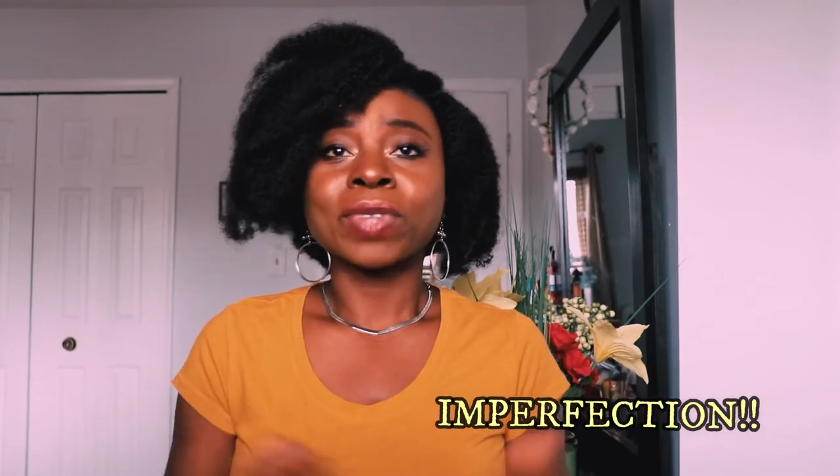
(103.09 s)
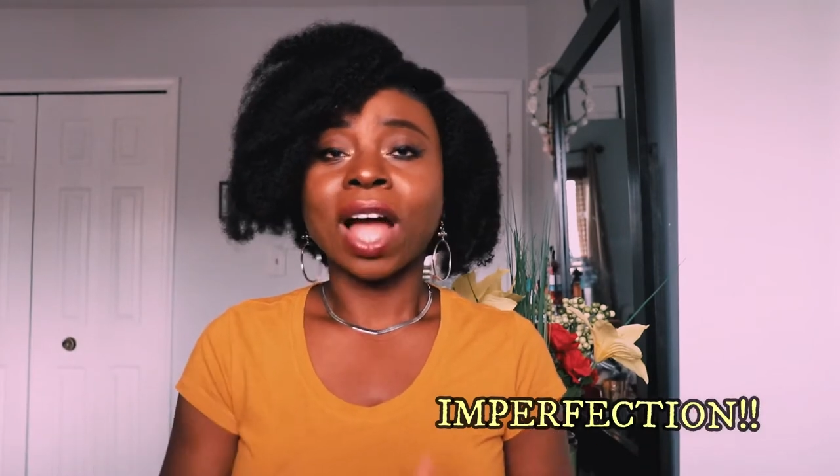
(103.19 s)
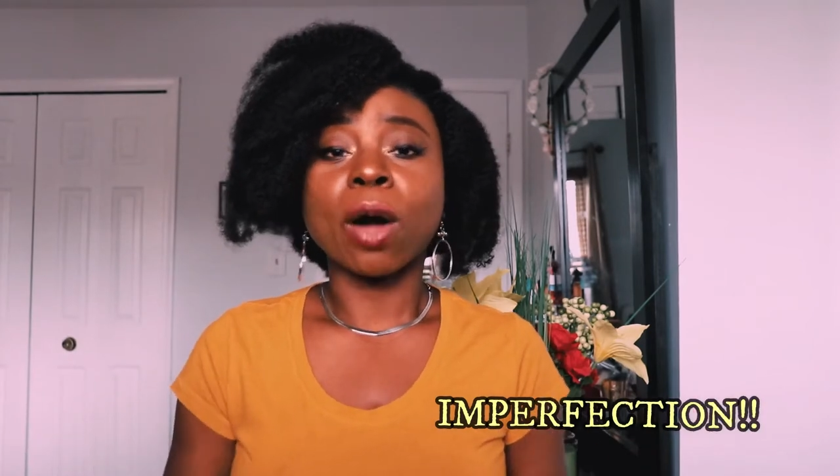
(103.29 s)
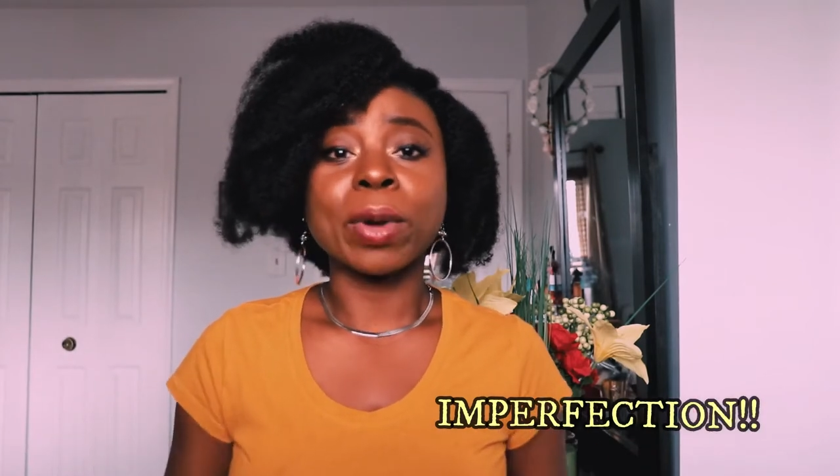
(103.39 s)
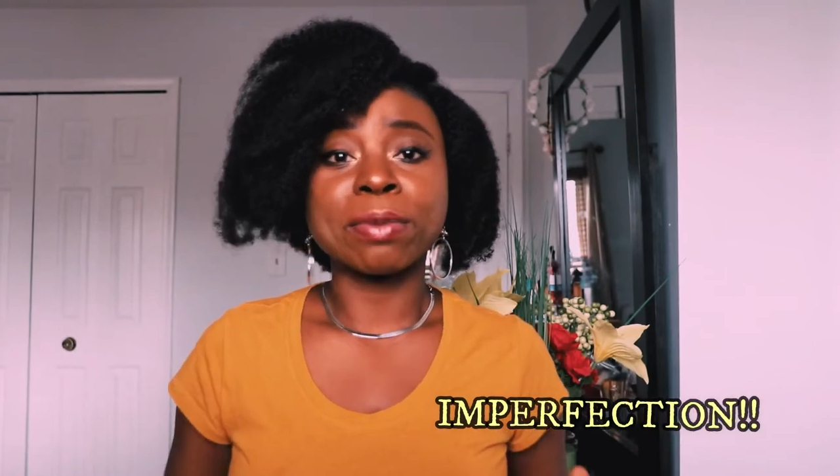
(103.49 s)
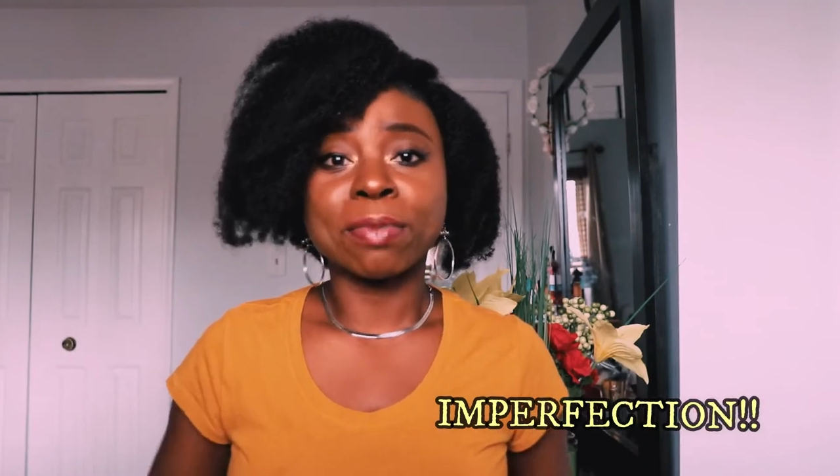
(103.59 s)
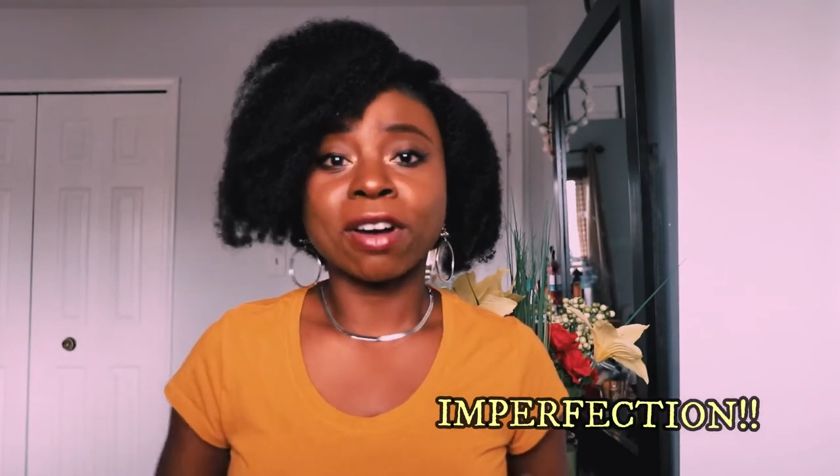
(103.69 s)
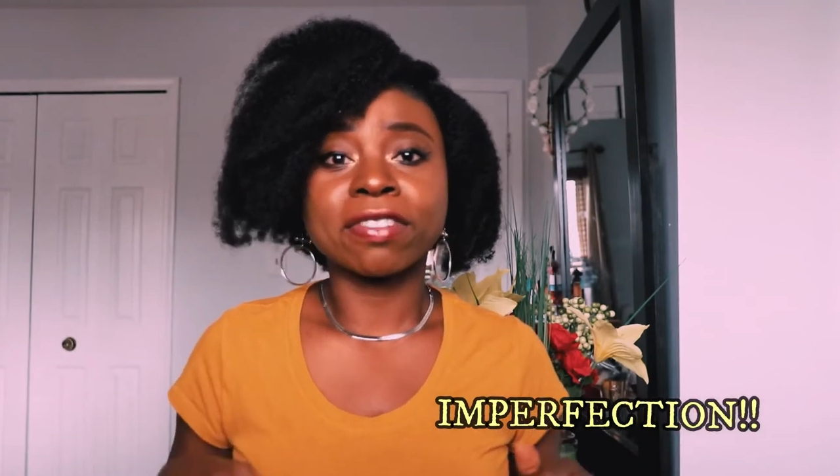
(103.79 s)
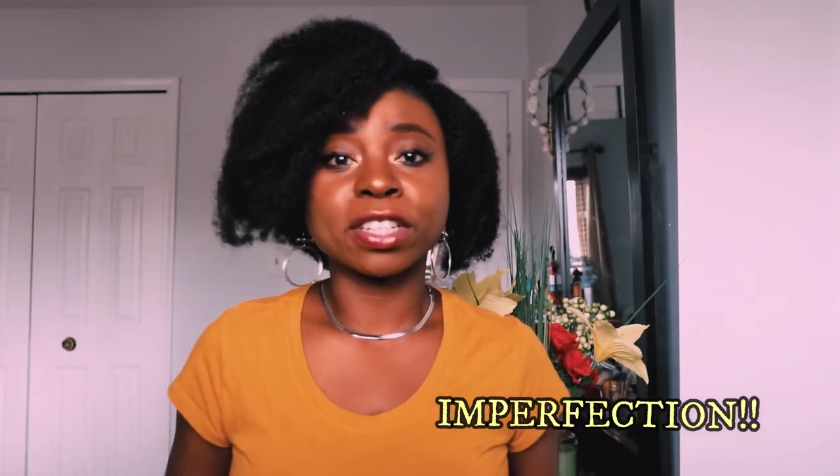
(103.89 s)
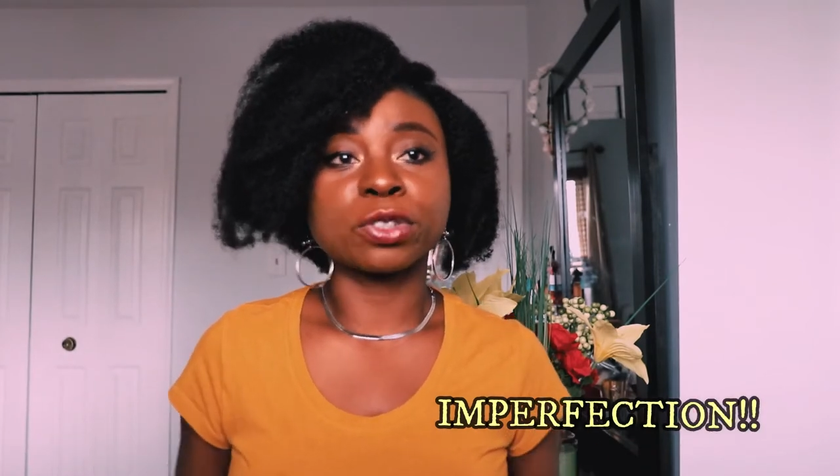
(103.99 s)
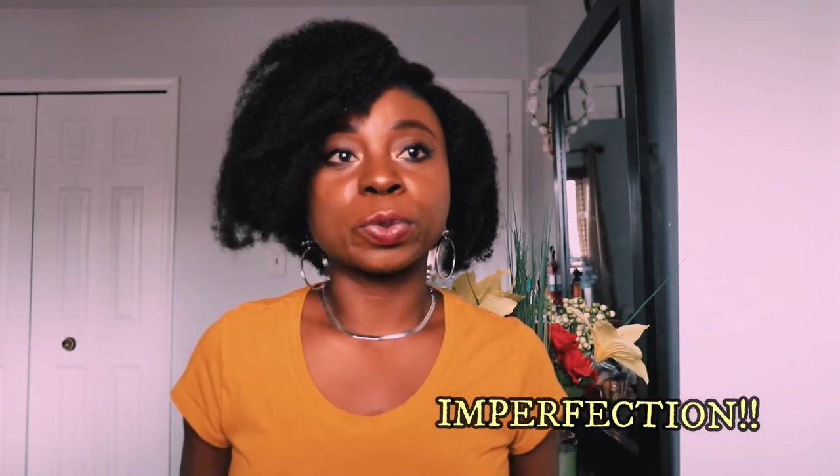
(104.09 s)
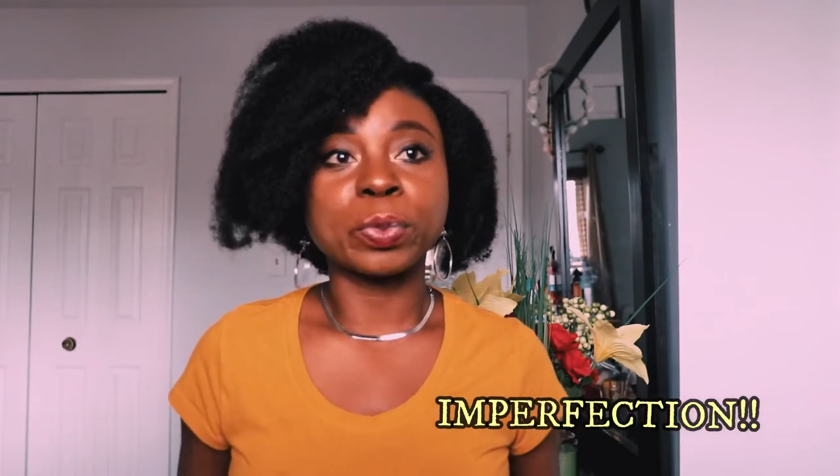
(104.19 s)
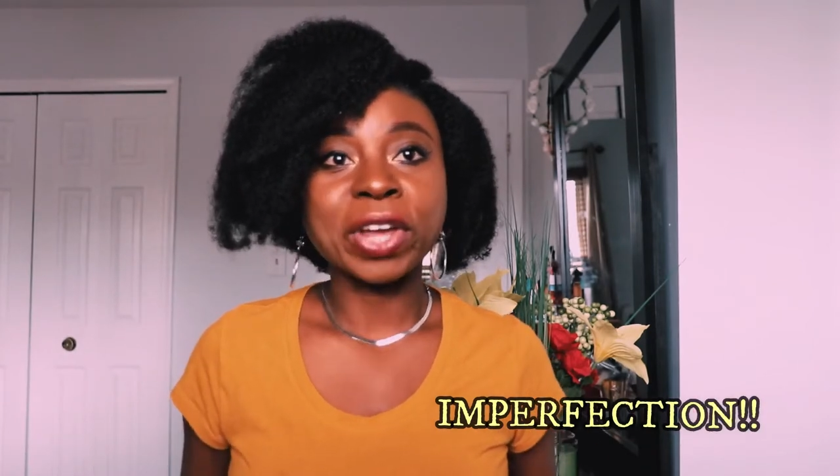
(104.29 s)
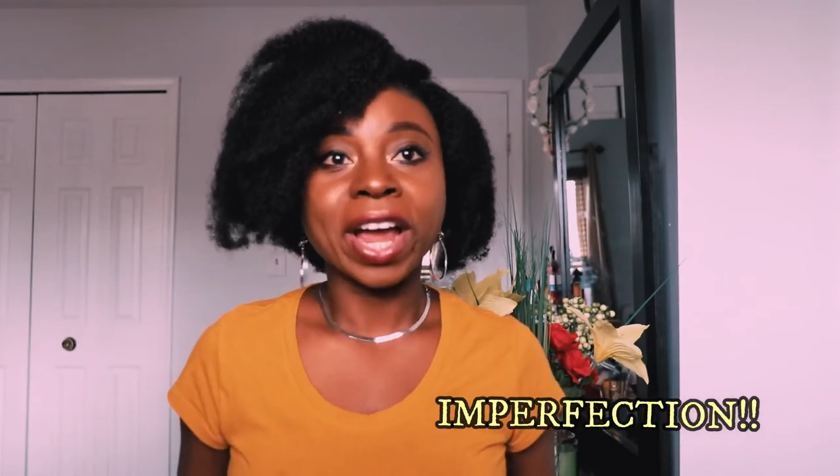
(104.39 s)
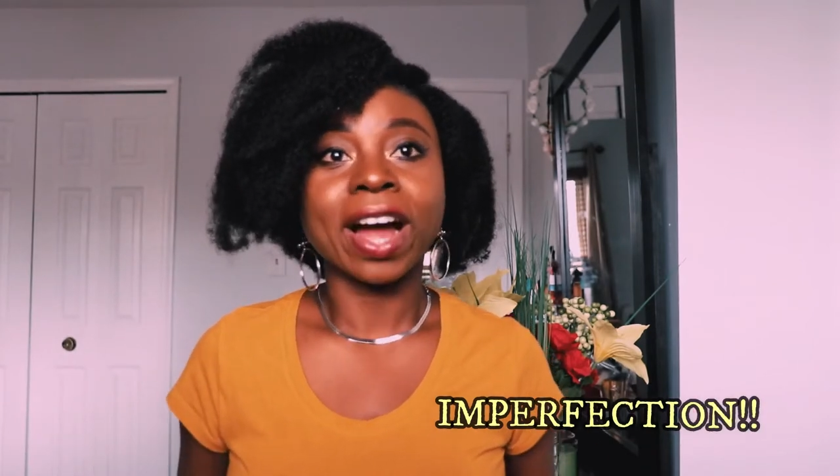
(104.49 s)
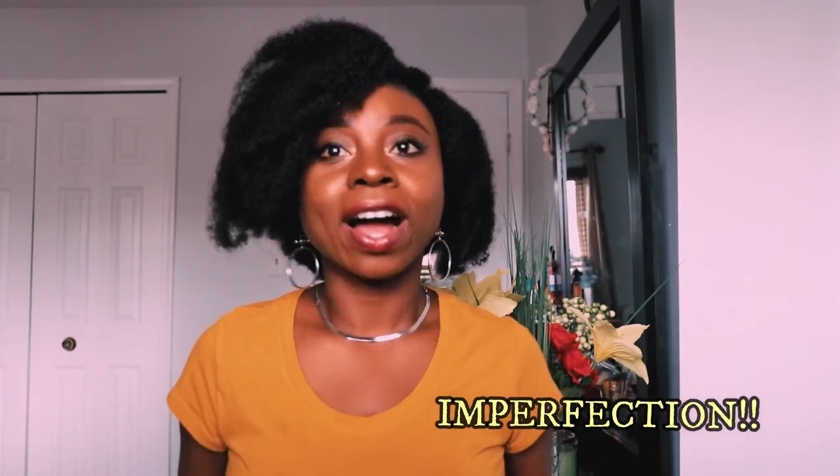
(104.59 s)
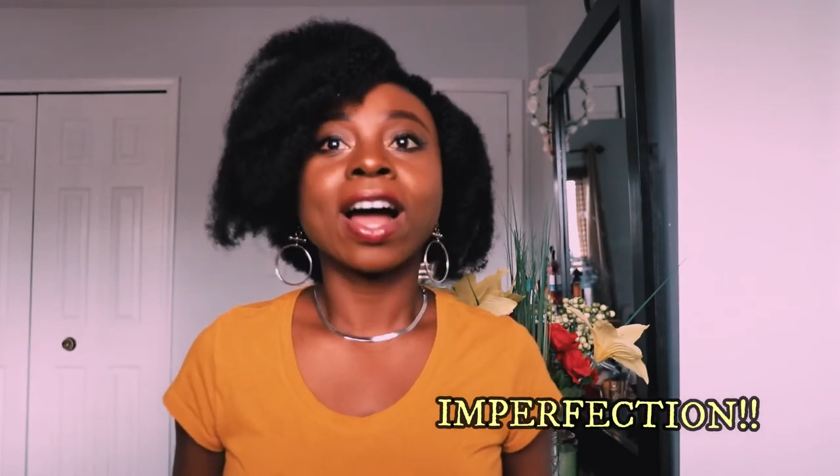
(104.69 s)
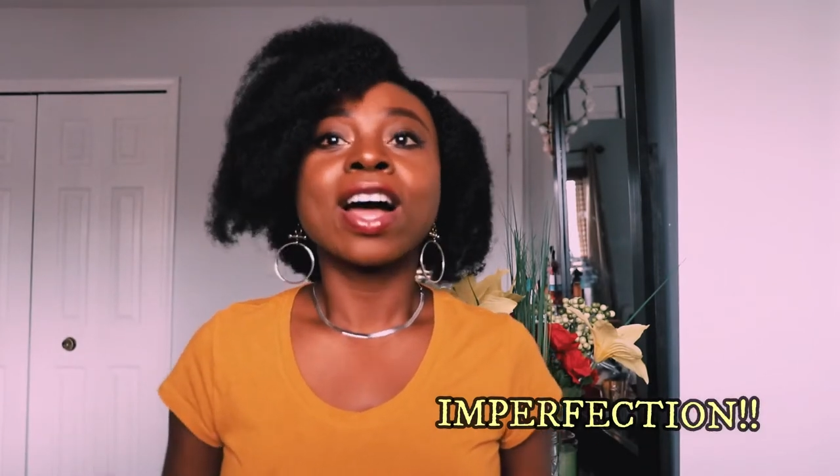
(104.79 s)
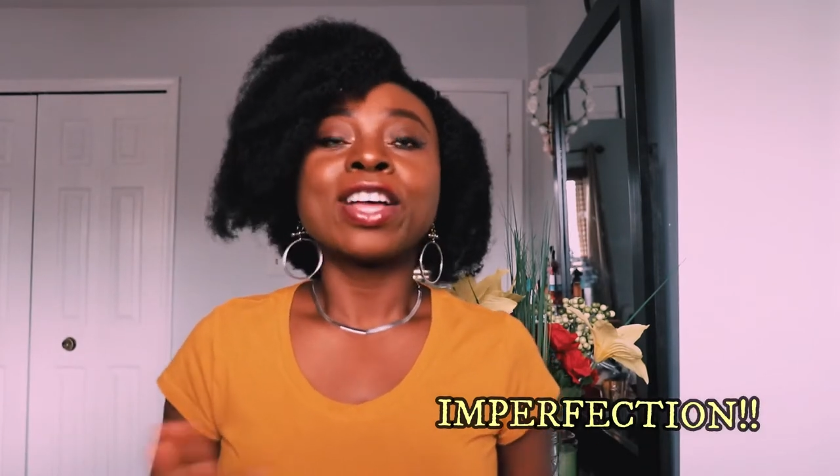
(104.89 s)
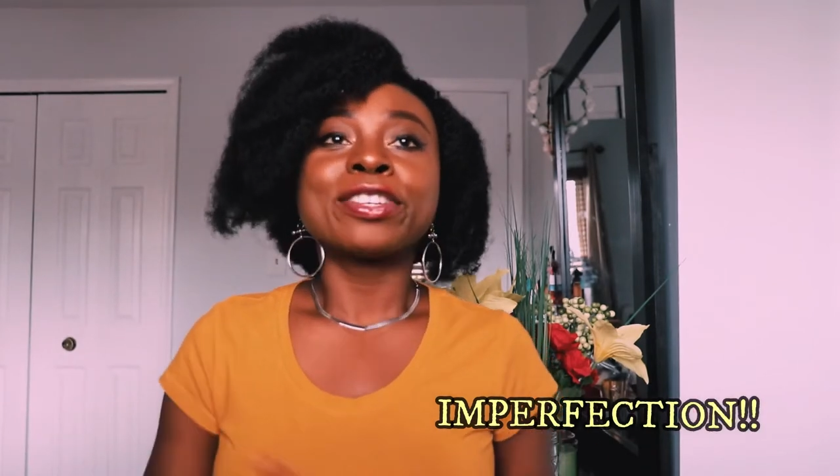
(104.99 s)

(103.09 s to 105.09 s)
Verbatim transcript: how imperfect we are